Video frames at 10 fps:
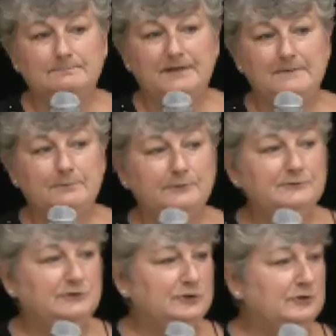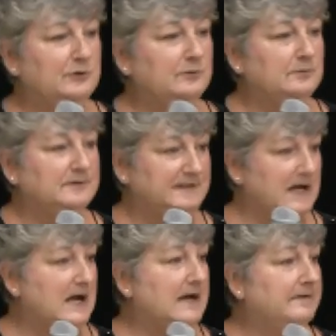People do
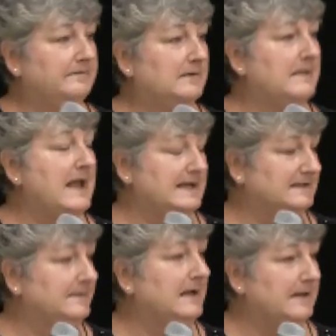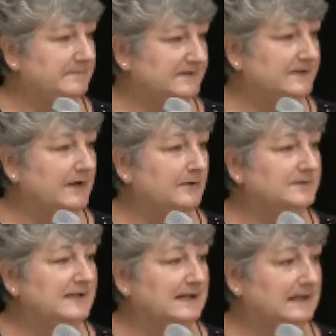die from asthma
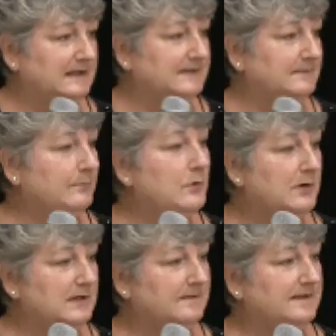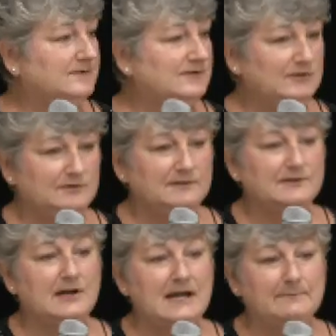episodes, and it is important that
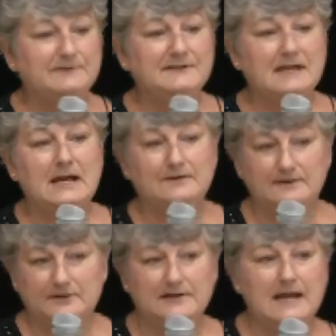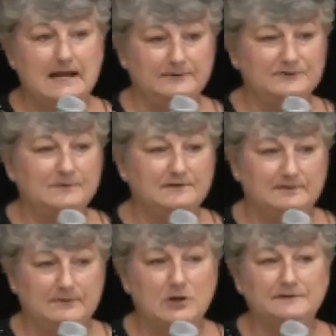students are able to carry their inhalers with
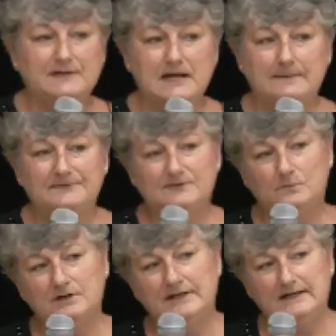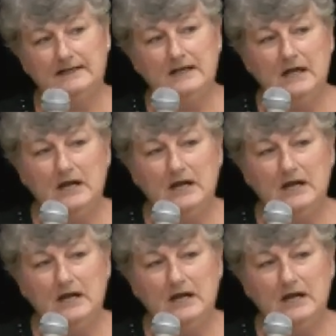them at all times. So we're going to